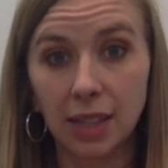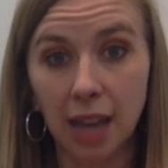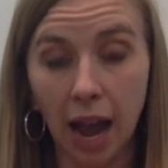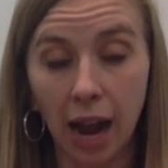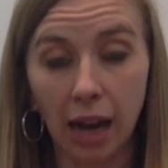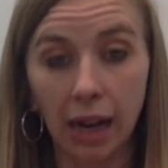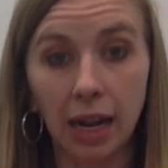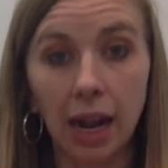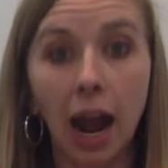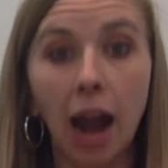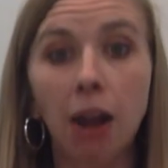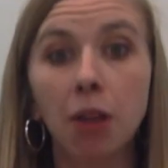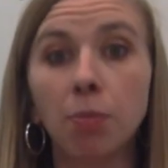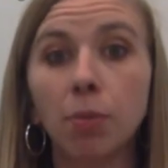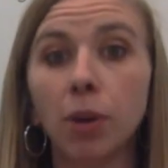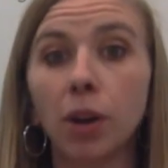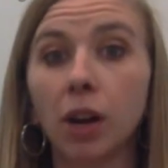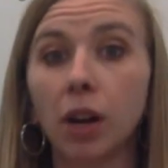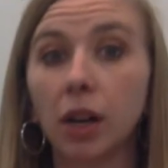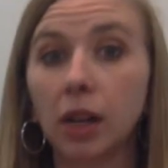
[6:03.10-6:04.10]
Zach
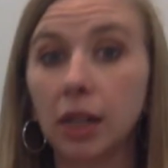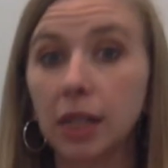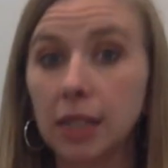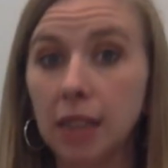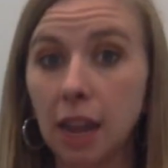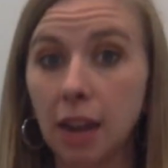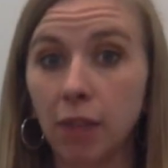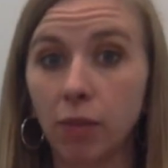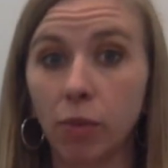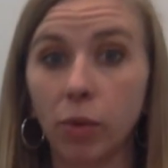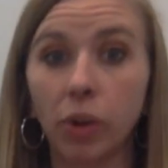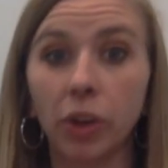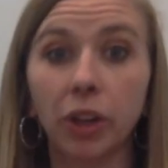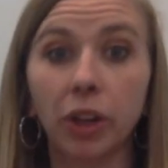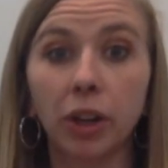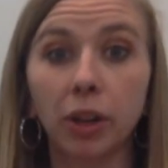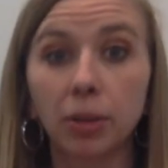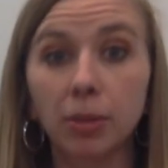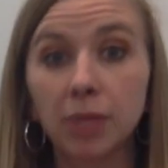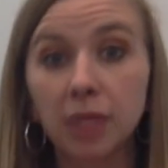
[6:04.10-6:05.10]
Nyberg, Dave
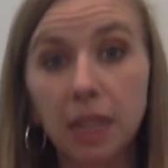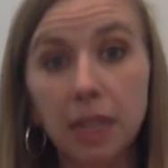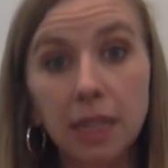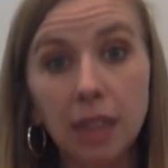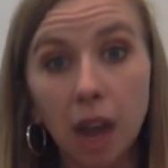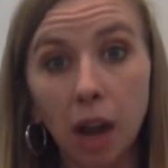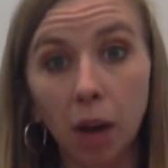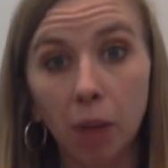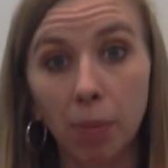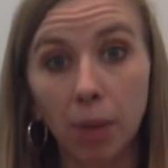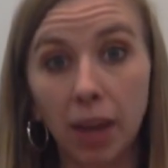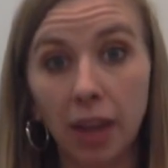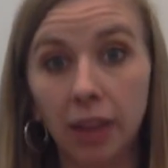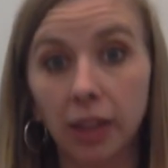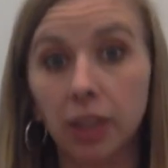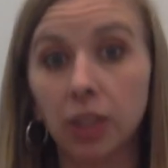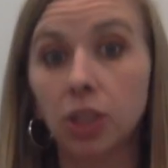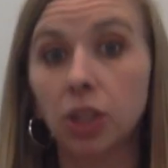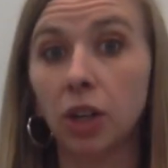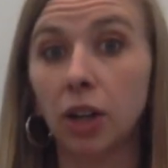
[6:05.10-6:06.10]
Williams, and Doug
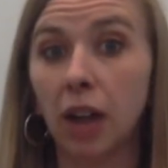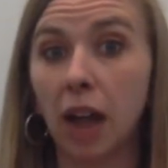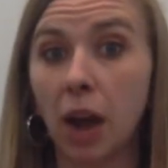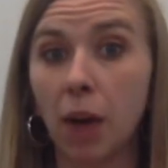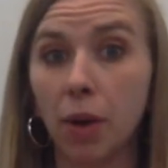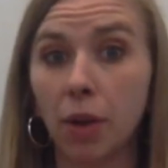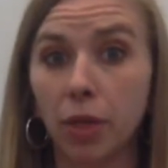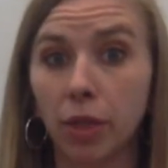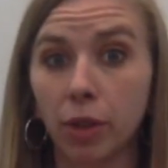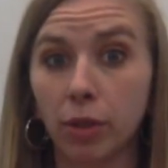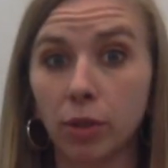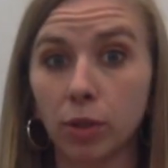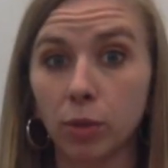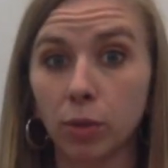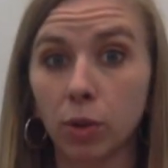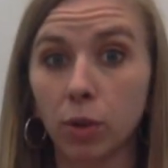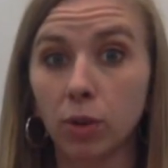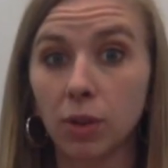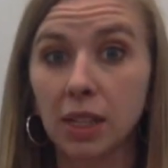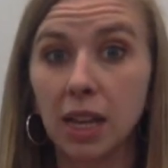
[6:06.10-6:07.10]
Bayless are now in those
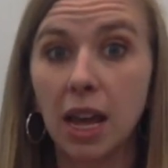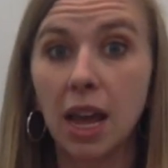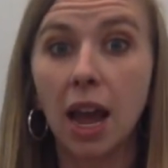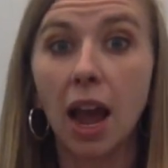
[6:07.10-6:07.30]
roles.